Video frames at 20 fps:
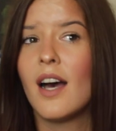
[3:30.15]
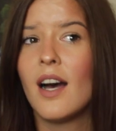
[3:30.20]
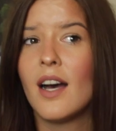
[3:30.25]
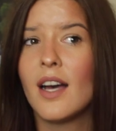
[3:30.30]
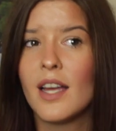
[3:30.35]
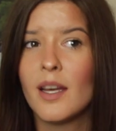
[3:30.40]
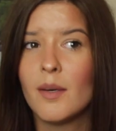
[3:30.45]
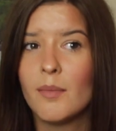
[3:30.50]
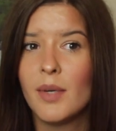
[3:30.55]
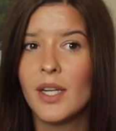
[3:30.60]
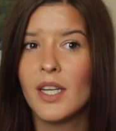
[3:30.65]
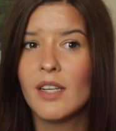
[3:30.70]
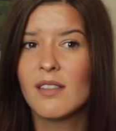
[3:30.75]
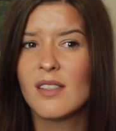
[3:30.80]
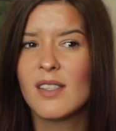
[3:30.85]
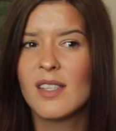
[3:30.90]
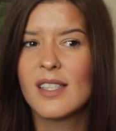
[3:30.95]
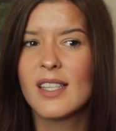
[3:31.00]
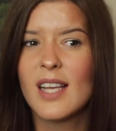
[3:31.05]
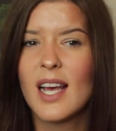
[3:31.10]
I have been
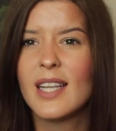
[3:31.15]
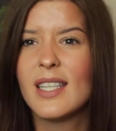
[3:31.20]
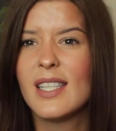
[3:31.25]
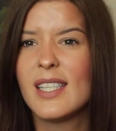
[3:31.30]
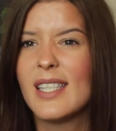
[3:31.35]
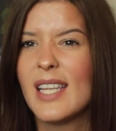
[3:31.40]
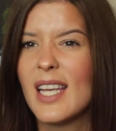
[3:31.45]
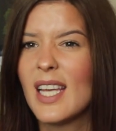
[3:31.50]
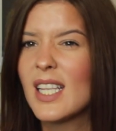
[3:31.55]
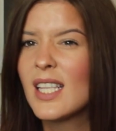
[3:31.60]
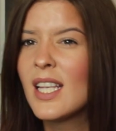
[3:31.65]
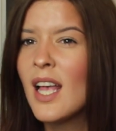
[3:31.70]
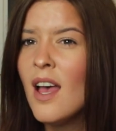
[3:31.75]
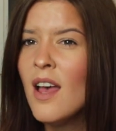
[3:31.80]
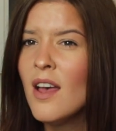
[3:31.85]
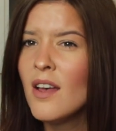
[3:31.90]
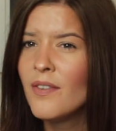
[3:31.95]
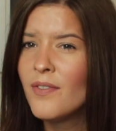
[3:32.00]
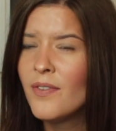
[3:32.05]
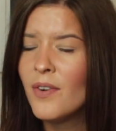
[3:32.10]
on Society 6
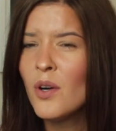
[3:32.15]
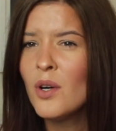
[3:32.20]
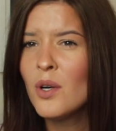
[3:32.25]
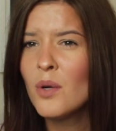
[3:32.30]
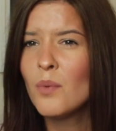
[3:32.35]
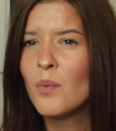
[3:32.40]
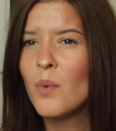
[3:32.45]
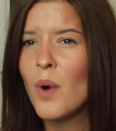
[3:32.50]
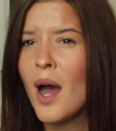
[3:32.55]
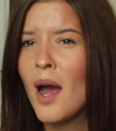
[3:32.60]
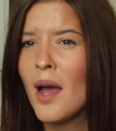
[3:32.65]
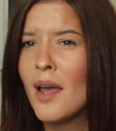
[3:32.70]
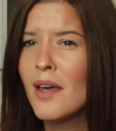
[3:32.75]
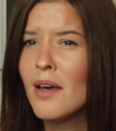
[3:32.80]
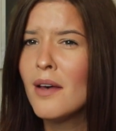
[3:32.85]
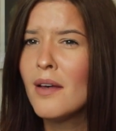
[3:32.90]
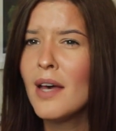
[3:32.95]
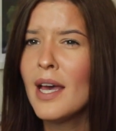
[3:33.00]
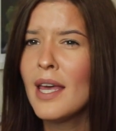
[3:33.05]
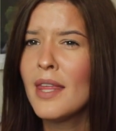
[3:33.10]
for a
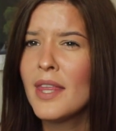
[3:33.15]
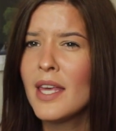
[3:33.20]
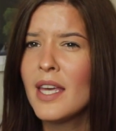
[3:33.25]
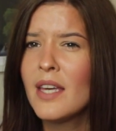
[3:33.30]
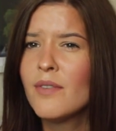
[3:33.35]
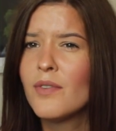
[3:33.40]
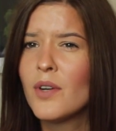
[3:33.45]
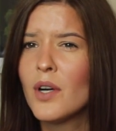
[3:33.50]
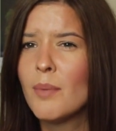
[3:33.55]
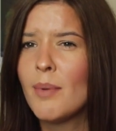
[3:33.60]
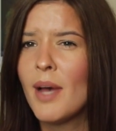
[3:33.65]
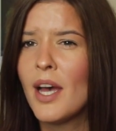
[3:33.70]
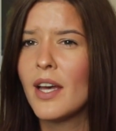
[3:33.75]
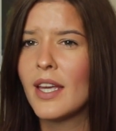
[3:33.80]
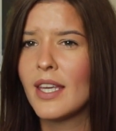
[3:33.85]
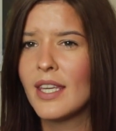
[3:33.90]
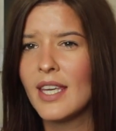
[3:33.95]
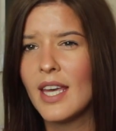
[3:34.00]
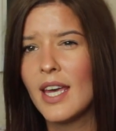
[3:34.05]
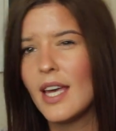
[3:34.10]
while, I think, for about
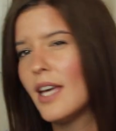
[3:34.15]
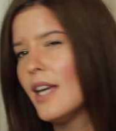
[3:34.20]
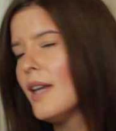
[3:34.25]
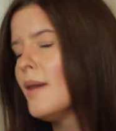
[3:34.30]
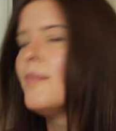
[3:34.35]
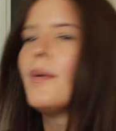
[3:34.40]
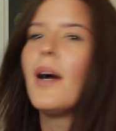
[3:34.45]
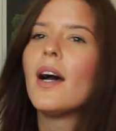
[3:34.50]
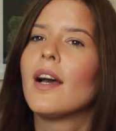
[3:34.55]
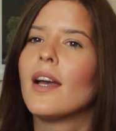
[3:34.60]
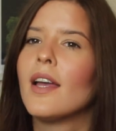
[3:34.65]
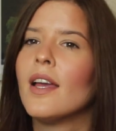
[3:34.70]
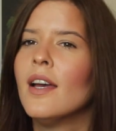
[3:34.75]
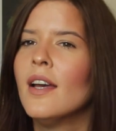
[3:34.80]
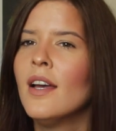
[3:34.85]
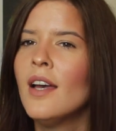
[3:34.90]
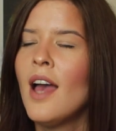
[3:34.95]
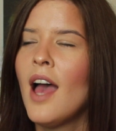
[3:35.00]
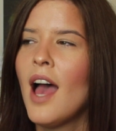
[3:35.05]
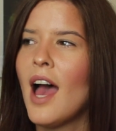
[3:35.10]
a year, but I
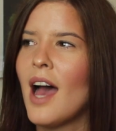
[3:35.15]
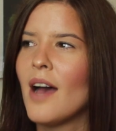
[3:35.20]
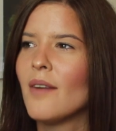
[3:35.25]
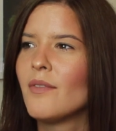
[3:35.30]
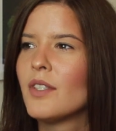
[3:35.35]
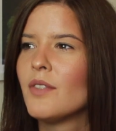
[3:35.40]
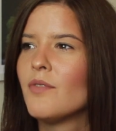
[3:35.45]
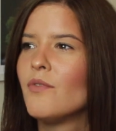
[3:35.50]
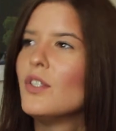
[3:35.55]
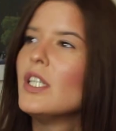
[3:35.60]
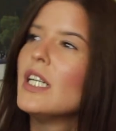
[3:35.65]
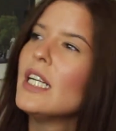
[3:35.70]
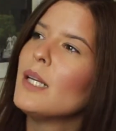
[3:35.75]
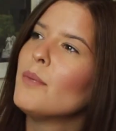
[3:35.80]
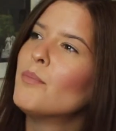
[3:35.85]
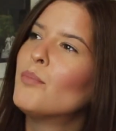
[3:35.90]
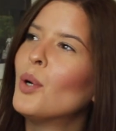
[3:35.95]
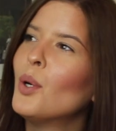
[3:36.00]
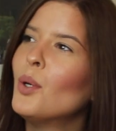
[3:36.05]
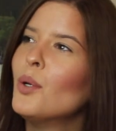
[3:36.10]
haven't
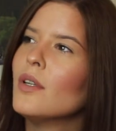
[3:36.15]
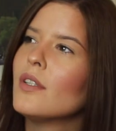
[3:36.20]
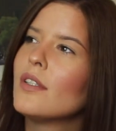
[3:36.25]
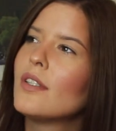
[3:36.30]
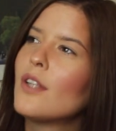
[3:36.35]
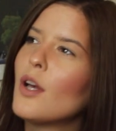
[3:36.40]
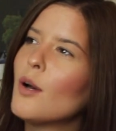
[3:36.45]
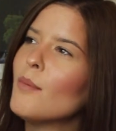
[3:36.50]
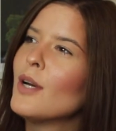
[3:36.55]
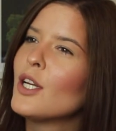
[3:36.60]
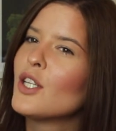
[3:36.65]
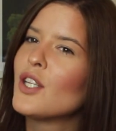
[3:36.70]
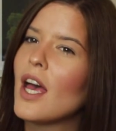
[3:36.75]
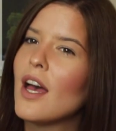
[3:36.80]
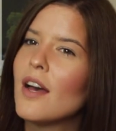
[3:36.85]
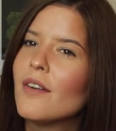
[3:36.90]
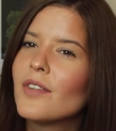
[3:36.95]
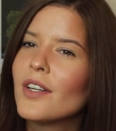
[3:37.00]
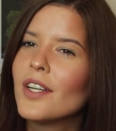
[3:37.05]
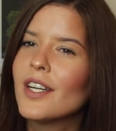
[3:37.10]
really put so much
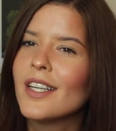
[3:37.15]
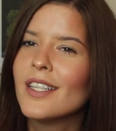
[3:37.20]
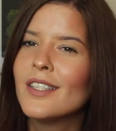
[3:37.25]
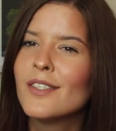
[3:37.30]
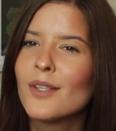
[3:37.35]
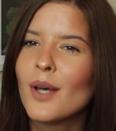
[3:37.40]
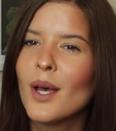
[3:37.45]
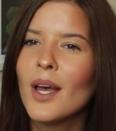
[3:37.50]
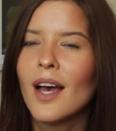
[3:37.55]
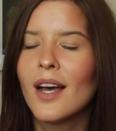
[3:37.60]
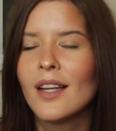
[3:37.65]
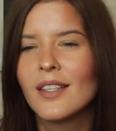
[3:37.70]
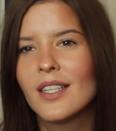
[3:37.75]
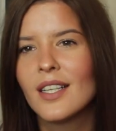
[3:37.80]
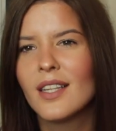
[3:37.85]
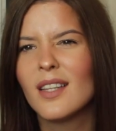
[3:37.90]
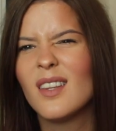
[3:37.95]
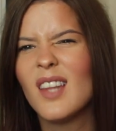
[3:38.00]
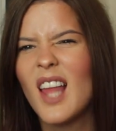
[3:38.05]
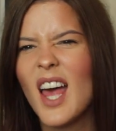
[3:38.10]
effort into it
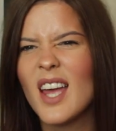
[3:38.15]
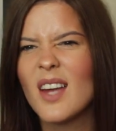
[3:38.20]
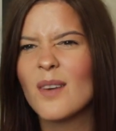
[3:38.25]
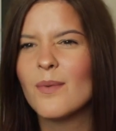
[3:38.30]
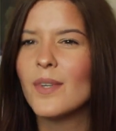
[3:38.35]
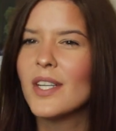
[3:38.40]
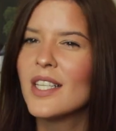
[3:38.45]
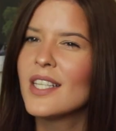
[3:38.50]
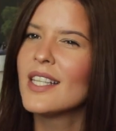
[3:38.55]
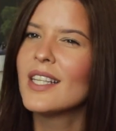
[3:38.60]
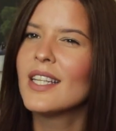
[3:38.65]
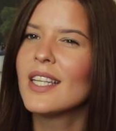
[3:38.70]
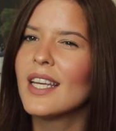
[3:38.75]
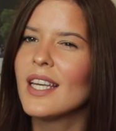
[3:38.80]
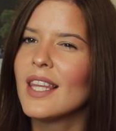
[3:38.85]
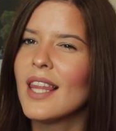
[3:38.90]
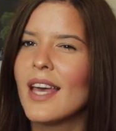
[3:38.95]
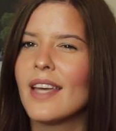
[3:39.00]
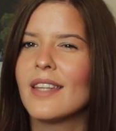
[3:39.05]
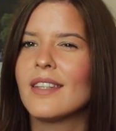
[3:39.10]
until like
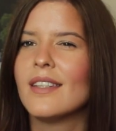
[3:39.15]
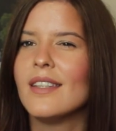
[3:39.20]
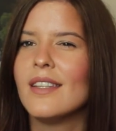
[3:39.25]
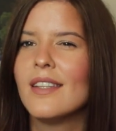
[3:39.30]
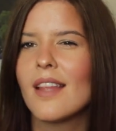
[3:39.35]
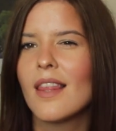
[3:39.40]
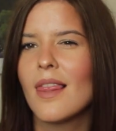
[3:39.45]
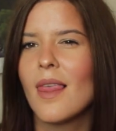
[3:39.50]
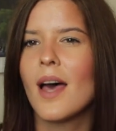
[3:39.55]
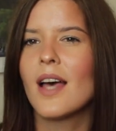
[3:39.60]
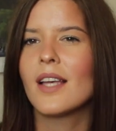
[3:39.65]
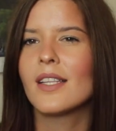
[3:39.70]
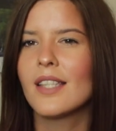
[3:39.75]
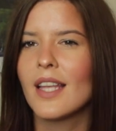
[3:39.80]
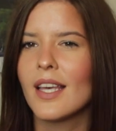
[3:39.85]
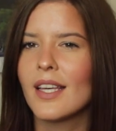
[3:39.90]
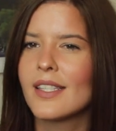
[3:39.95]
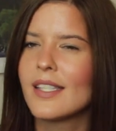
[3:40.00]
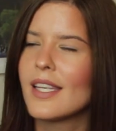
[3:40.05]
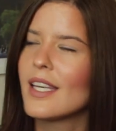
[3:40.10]
recently, like in the last
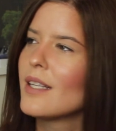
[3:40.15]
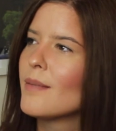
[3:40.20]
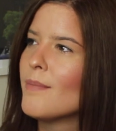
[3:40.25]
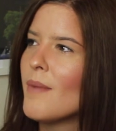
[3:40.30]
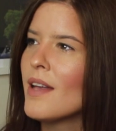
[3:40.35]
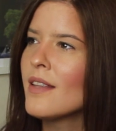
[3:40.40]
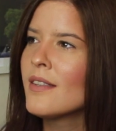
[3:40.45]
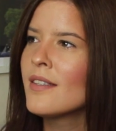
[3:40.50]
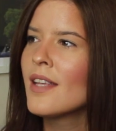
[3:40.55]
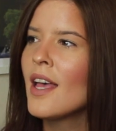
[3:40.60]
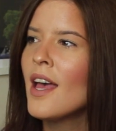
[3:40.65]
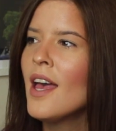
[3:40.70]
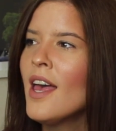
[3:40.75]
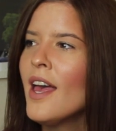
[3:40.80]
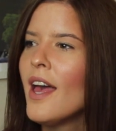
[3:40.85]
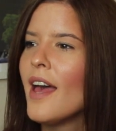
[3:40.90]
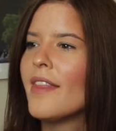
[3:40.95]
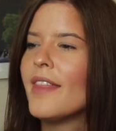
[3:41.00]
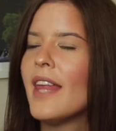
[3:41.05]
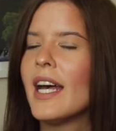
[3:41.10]
like six months.
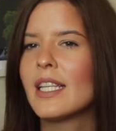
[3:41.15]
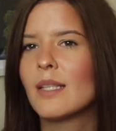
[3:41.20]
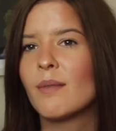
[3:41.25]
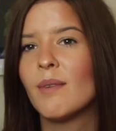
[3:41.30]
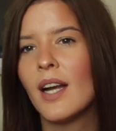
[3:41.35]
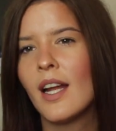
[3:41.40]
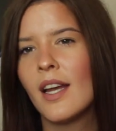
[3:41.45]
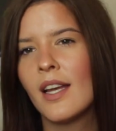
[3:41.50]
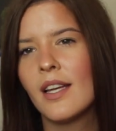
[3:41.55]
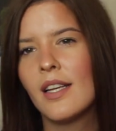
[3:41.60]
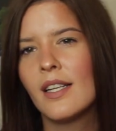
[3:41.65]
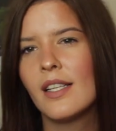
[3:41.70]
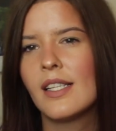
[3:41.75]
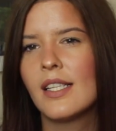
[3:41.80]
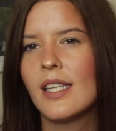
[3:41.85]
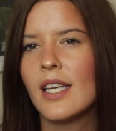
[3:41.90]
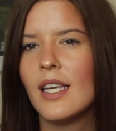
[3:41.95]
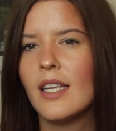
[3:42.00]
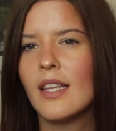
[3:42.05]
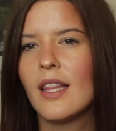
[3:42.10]
And that's when I
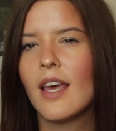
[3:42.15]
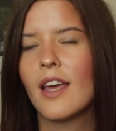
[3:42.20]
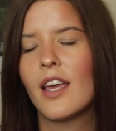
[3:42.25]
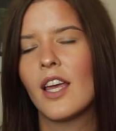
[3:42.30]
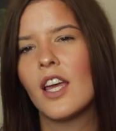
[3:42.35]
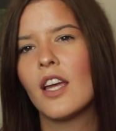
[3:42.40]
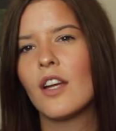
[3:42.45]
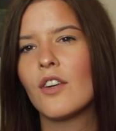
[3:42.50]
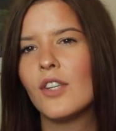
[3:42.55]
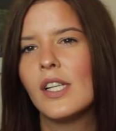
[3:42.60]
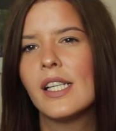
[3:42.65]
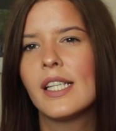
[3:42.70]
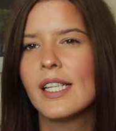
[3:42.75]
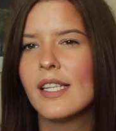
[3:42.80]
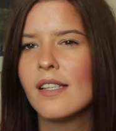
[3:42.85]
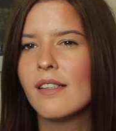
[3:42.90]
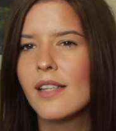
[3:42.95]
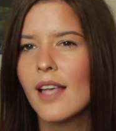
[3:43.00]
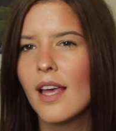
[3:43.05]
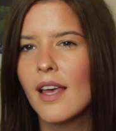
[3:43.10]
seen like
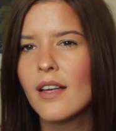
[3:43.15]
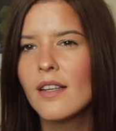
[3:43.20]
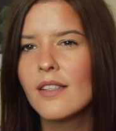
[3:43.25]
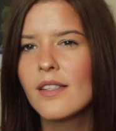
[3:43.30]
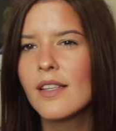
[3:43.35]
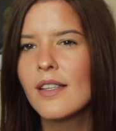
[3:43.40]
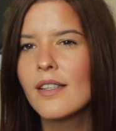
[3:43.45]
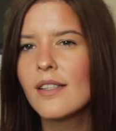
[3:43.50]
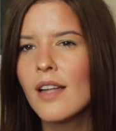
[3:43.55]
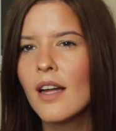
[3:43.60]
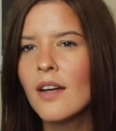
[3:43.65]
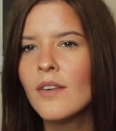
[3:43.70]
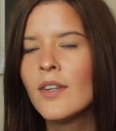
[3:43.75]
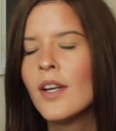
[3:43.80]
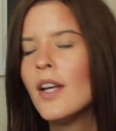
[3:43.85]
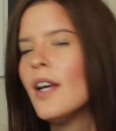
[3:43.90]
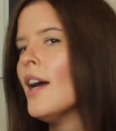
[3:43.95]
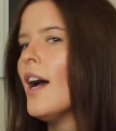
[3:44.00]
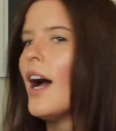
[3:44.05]
increase in sales and stuff.